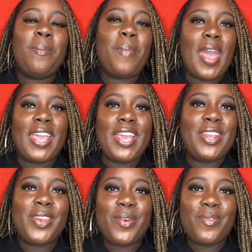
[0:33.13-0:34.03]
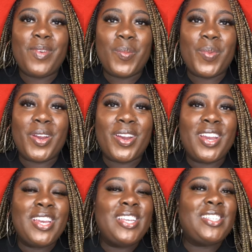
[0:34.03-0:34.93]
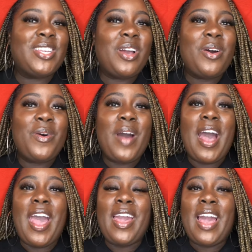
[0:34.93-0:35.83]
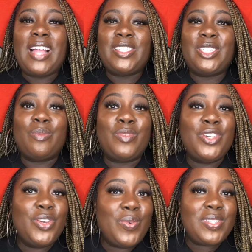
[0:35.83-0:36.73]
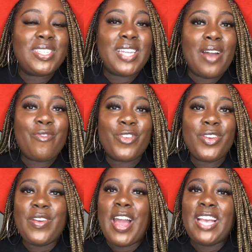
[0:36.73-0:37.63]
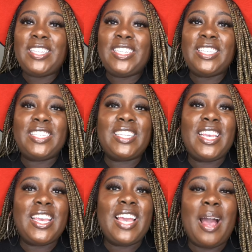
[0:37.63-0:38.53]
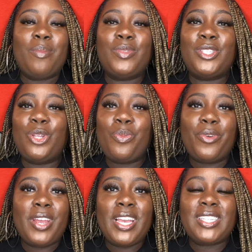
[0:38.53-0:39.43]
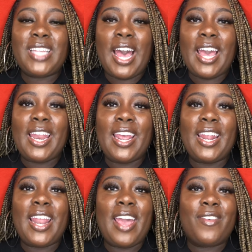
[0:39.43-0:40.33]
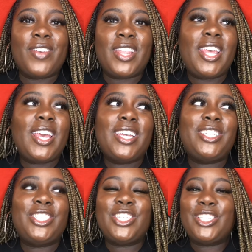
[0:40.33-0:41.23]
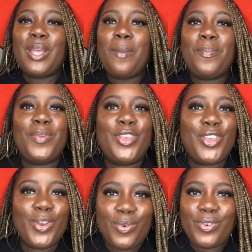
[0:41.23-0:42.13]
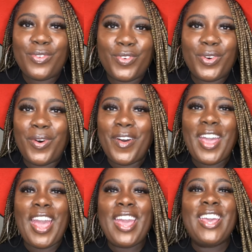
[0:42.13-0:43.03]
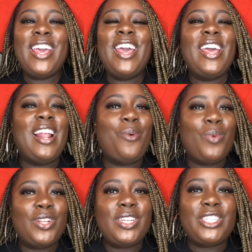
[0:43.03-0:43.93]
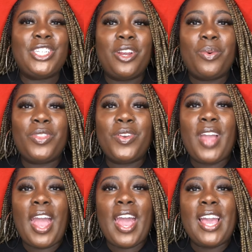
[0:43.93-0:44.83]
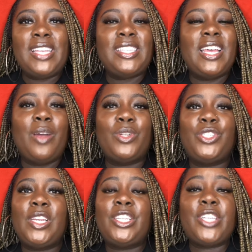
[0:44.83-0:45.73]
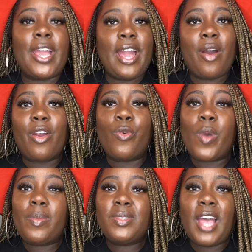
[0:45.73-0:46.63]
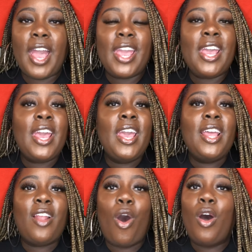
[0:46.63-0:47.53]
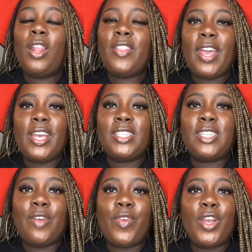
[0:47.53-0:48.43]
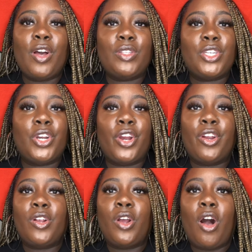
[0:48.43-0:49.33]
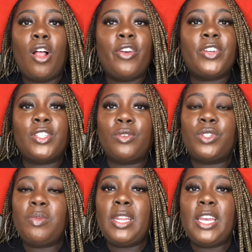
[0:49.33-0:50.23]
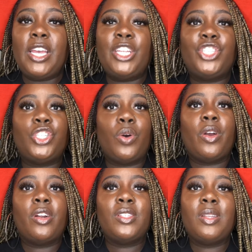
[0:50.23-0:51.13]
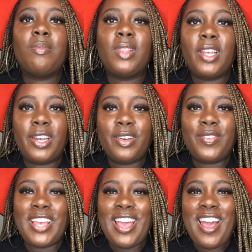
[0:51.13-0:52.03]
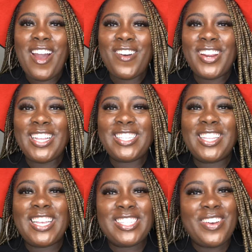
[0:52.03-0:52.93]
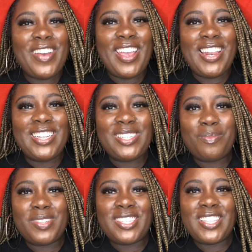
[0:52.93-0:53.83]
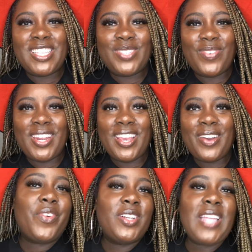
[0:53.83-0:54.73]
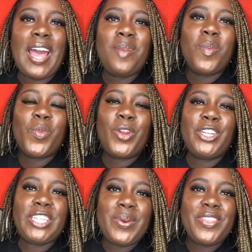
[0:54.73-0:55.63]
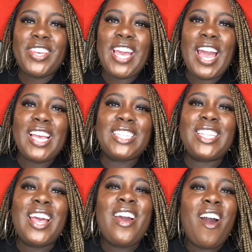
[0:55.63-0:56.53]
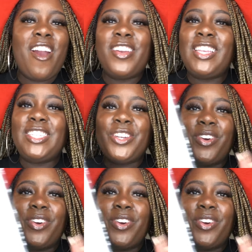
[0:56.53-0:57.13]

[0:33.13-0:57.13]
back in November. So I got some new stuff for you guys to see. I'm super excited. Everything is just beautiful, okay? And I want to share with you guys, and I want you to check out her website and all of that good stuff, and go to her, all her social media, and show her some love. Alrighty, so let's go ahead and jump into this video. The first item I'm going to share with you guys are these